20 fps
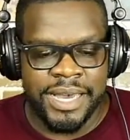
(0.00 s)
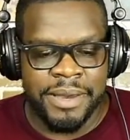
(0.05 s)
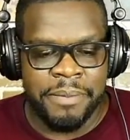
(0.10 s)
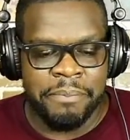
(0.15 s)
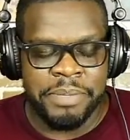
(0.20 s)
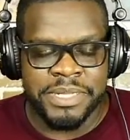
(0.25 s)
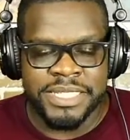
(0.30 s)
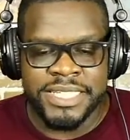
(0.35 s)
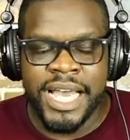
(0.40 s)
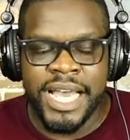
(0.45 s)

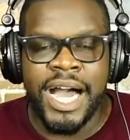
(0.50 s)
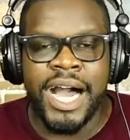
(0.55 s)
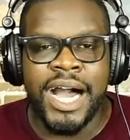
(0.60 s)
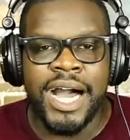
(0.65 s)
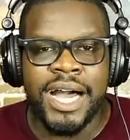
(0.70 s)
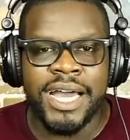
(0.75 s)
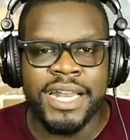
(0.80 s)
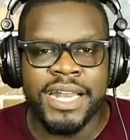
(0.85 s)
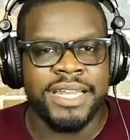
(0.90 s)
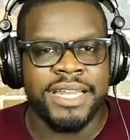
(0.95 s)

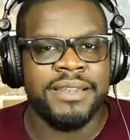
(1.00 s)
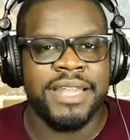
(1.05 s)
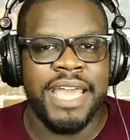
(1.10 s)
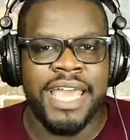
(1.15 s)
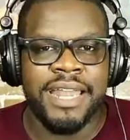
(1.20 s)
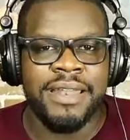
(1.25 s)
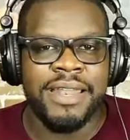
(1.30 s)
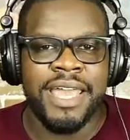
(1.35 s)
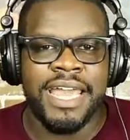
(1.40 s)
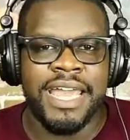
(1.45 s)
baton
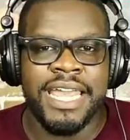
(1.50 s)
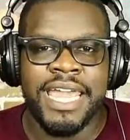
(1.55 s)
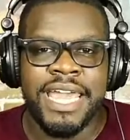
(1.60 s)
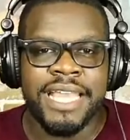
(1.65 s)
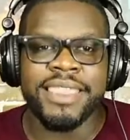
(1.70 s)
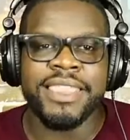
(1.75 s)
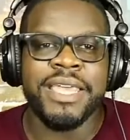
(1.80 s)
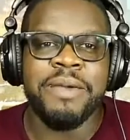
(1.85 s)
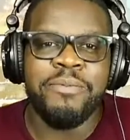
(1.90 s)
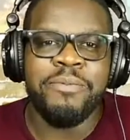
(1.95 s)
and
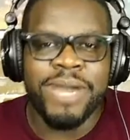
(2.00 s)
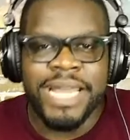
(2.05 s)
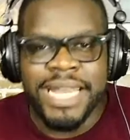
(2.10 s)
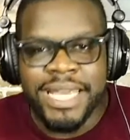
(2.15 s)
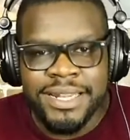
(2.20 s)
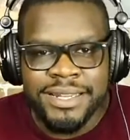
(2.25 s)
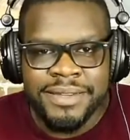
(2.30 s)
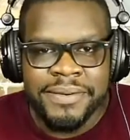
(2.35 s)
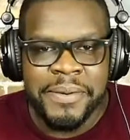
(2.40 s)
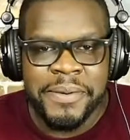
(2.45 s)
hit them with
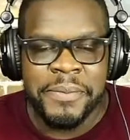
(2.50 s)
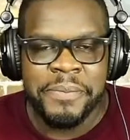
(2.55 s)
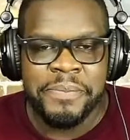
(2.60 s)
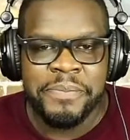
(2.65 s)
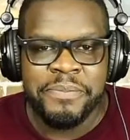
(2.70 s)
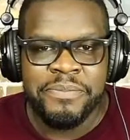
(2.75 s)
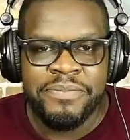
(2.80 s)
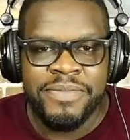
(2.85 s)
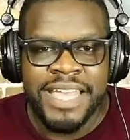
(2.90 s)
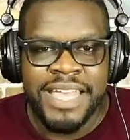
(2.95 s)
it,
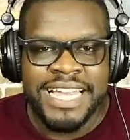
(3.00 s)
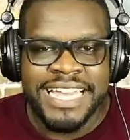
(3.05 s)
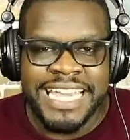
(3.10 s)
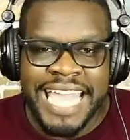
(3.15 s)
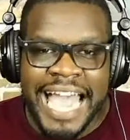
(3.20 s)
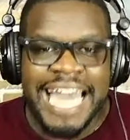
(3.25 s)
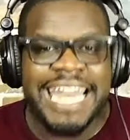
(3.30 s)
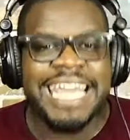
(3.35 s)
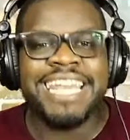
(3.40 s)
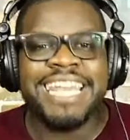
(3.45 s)

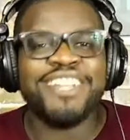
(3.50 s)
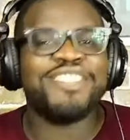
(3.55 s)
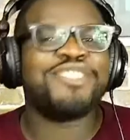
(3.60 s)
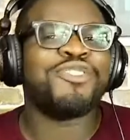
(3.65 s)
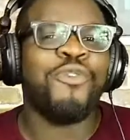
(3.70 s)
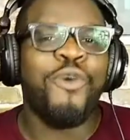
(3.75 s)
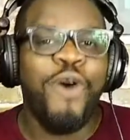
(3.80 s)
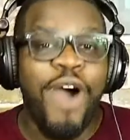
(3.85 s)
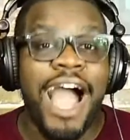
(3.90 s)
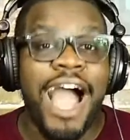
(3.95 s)
got in the
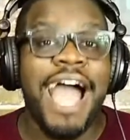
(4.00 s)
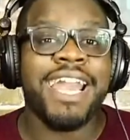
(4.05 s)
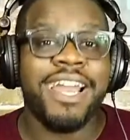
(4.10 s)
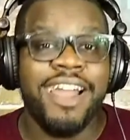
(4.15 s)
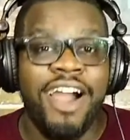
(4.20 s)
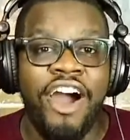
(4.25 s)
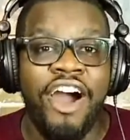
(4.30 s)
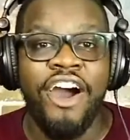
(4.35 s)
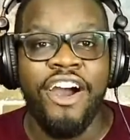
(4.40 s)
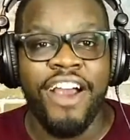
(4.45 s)
squad
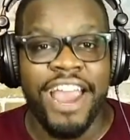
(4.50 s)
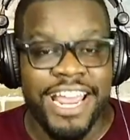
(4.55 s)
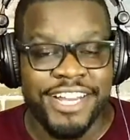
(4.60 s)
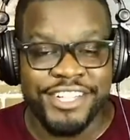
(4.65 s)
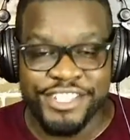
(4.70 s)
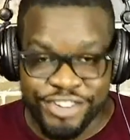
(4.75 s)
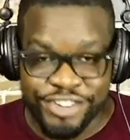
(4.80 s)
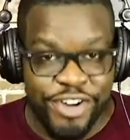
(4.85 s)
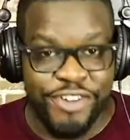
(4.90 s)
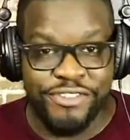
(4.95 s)
car and
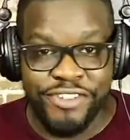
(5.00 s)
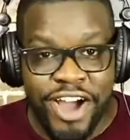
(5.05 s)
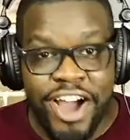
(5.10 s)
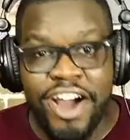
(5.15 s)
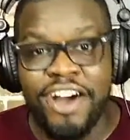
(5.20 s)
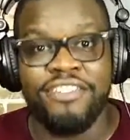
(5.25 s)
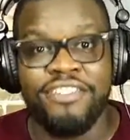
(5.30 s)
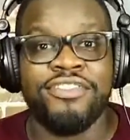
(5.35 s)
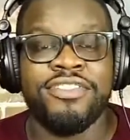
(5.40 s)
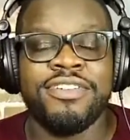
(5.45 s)
drove
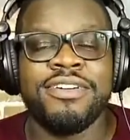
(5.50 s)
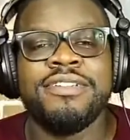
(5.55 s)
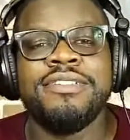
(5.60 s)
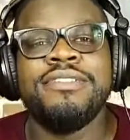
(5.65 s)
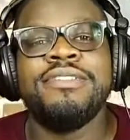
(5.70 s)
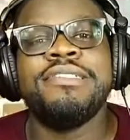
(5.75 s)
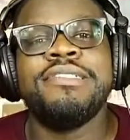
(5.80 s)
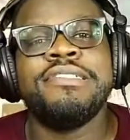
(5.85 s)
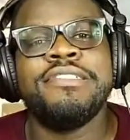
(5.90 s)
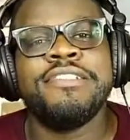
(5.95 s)
off.
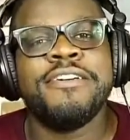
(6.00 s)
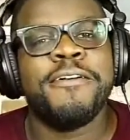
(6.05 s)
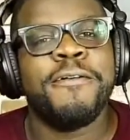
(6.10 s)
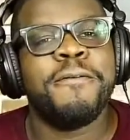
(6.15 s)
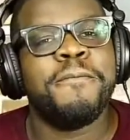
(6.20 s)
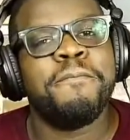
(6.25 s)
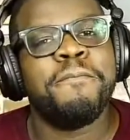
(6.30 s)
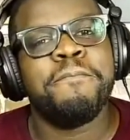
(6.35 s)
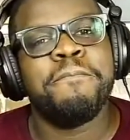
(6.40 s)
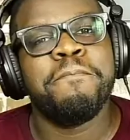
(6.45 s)

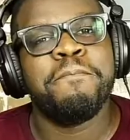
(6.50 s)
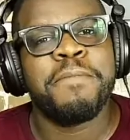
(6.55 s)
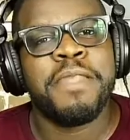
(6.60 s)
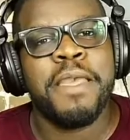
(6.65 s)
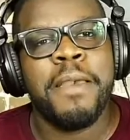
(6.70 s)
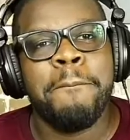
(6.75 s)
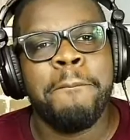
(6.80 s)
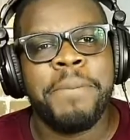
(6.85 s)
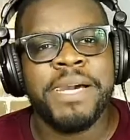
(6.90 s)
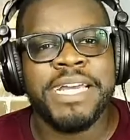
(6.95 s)

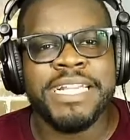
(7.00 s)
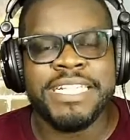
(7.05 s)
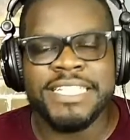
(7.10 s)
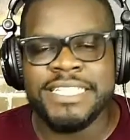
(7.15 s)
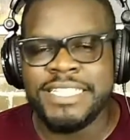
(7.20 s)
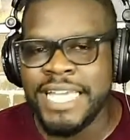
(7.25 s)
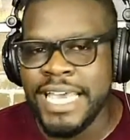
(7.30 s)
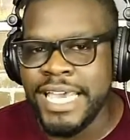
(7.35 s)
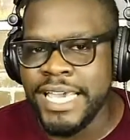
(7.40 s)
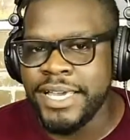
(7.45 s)
But
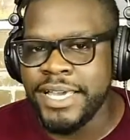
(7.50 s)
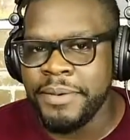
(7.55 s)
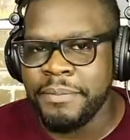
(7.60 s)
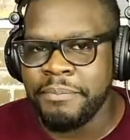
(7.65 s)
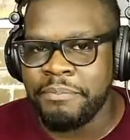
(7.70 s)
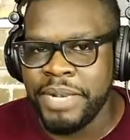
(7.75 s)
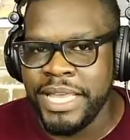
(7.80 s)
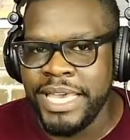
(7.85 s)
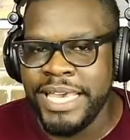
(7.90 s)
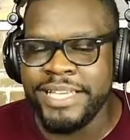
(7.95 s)
Jacob
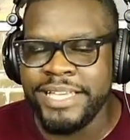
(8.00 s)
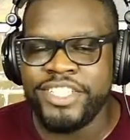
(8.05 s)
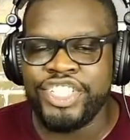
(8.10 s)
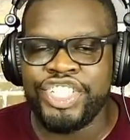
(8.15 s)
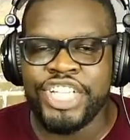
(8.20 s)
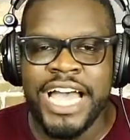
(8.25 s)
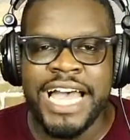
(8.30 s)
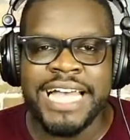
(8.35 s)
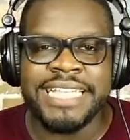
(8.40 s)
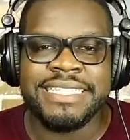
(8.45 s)
Blake
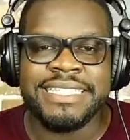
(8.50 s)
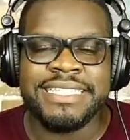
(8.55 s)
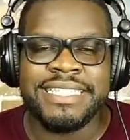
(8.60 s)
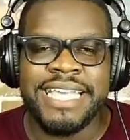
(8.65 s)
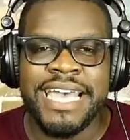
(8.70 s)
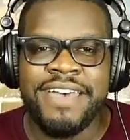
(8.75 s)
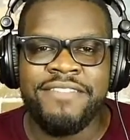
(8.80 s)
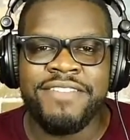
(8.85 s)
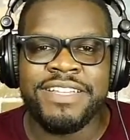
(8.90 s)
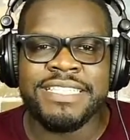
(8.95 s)
shot
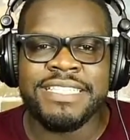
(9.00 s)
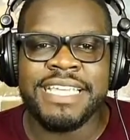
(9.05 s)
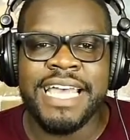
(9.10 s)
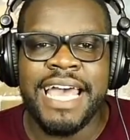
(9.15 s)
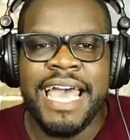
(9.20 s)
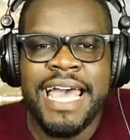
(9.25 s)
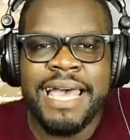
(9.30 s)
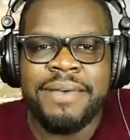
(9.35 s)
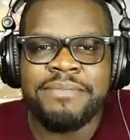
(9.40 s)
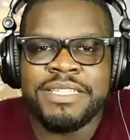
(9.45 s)
7
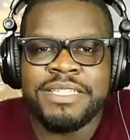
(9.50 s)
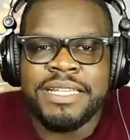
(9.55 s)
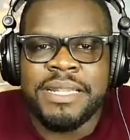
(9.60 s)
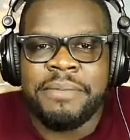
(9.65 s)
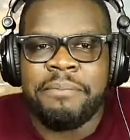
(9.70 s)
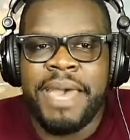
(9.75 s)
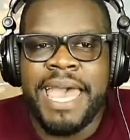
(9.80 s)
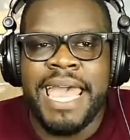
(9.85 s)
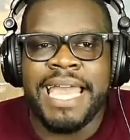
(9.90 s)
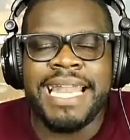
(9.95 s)
times in the
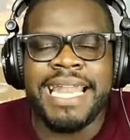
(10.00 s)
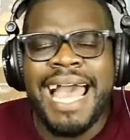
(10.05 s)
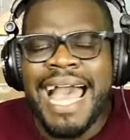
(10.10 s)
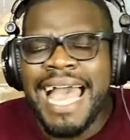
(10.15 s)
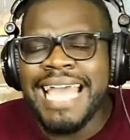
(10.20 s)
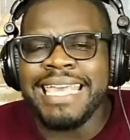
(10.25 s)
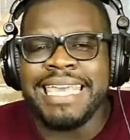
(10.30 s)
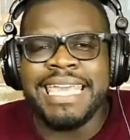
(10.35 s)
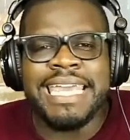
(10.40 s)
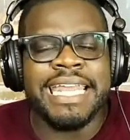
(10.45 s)
back. Now, I
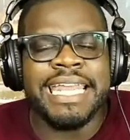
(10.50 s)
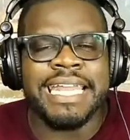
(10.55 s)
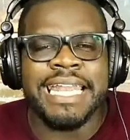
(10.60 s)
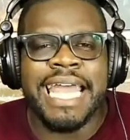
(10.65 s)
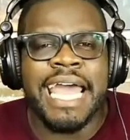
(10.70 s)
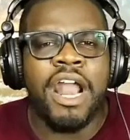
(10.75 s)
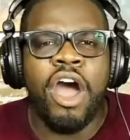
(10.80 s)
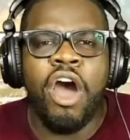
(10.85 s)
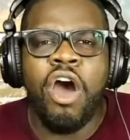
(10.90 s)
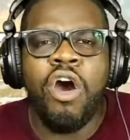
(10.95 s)
get it.
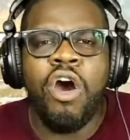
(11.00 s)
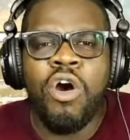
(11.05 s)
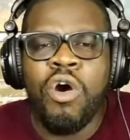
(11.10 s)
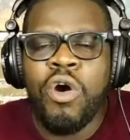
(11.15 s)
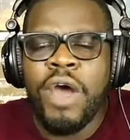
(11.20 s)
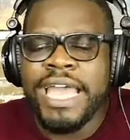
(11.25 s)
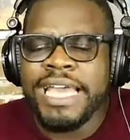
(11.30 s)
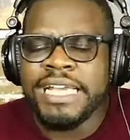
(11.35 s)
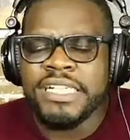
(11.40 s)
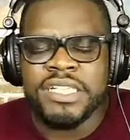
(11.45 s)
Not all
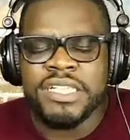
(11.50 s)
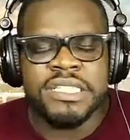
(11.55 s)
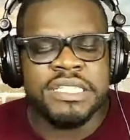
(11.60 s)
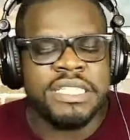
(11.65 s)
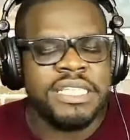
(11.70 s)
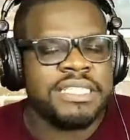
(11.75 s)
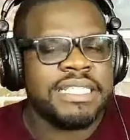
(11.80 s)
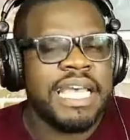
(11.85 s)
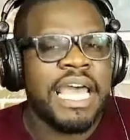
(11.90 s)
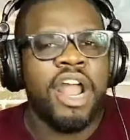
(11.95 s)

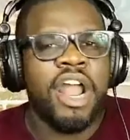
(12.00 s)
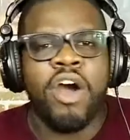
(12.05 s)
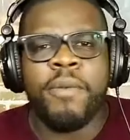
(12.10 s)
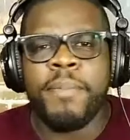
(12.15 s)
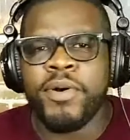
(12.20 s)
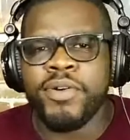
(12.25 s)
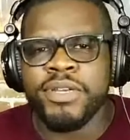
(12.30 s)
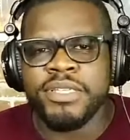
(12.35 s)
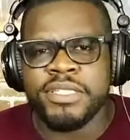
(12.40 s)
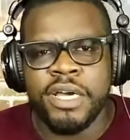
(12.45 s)
agencies, not all
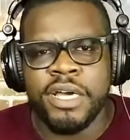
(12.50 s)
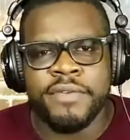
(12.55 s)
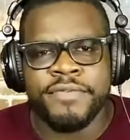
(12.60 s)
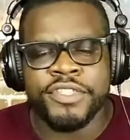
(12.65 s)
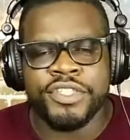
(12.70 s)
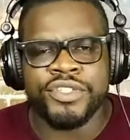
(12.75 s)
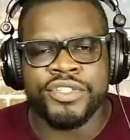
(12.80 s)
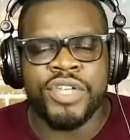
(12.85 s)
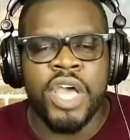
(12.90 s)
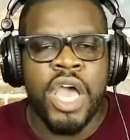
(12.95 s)
police
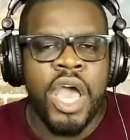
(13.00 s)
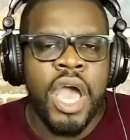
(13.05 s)
officers